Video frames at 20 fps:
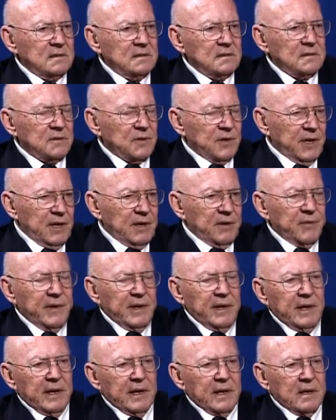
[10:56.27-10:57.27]
Greek, we
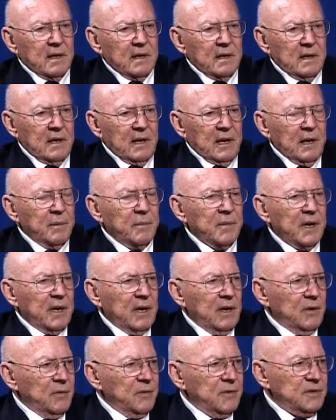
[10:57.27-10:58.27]
had anybody
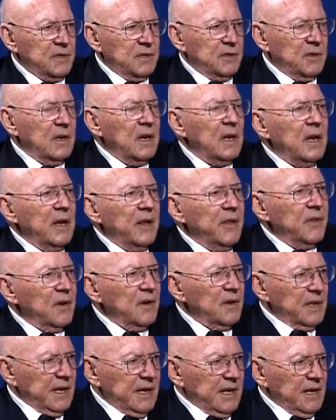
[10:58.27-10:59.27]
who was in the
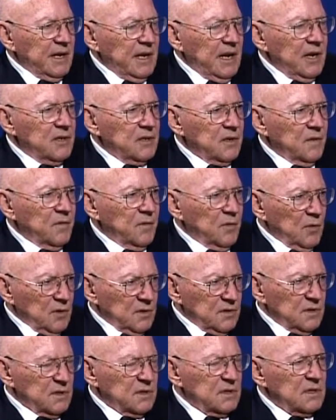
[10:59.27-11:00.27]
United Nations
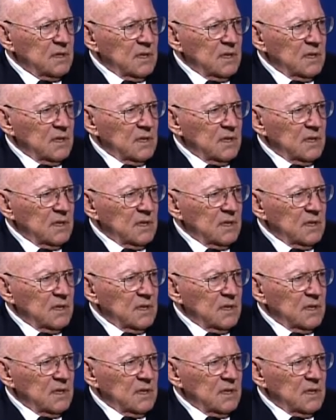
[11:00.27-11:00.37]
forces